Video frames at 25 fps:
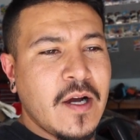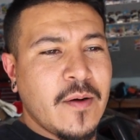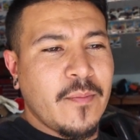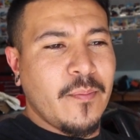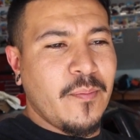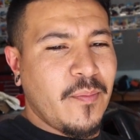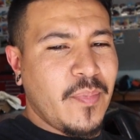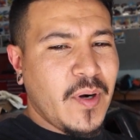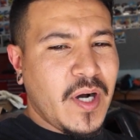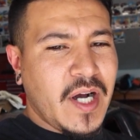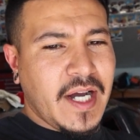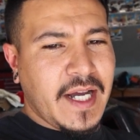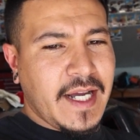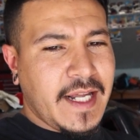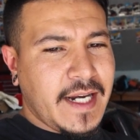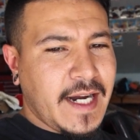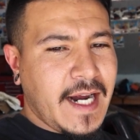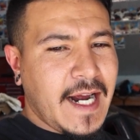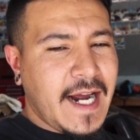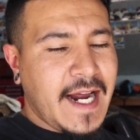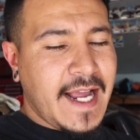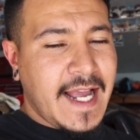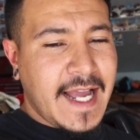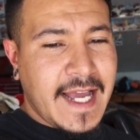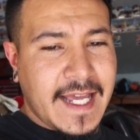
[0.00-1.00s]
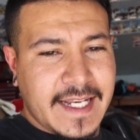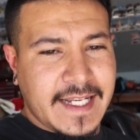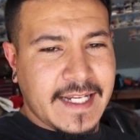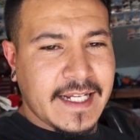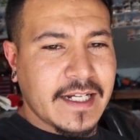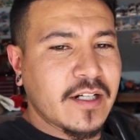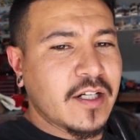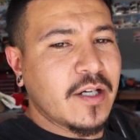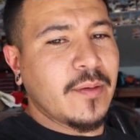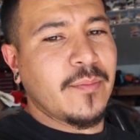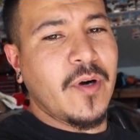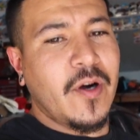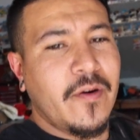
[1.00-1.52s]
But I had
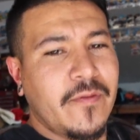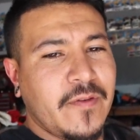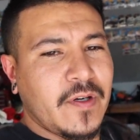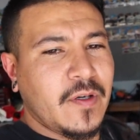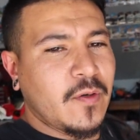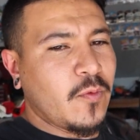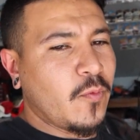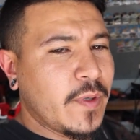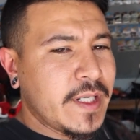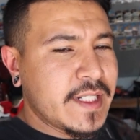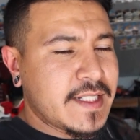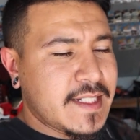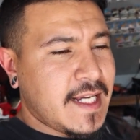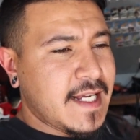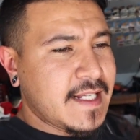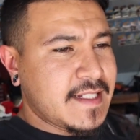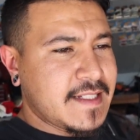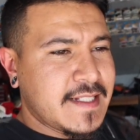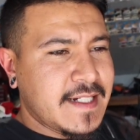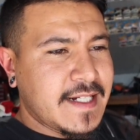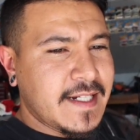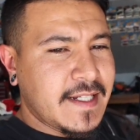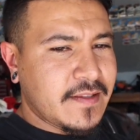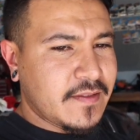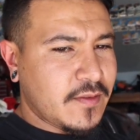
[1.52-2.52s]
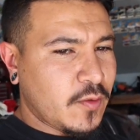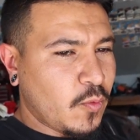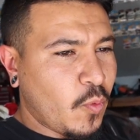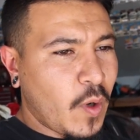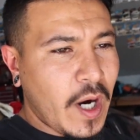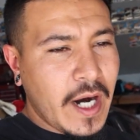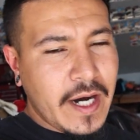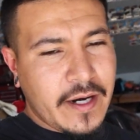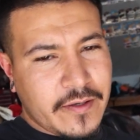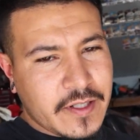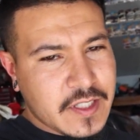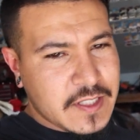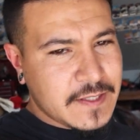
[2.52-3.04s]
Nick come over, we tested it, the
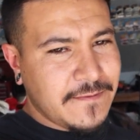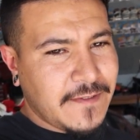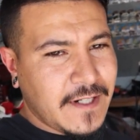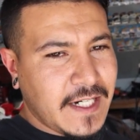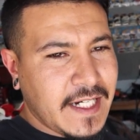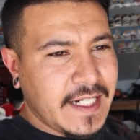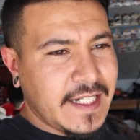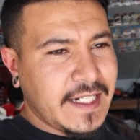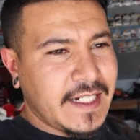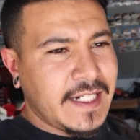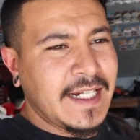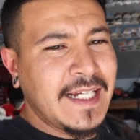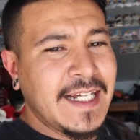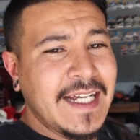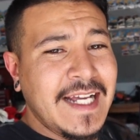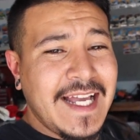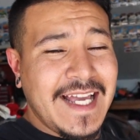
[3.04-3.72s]
wire is fine,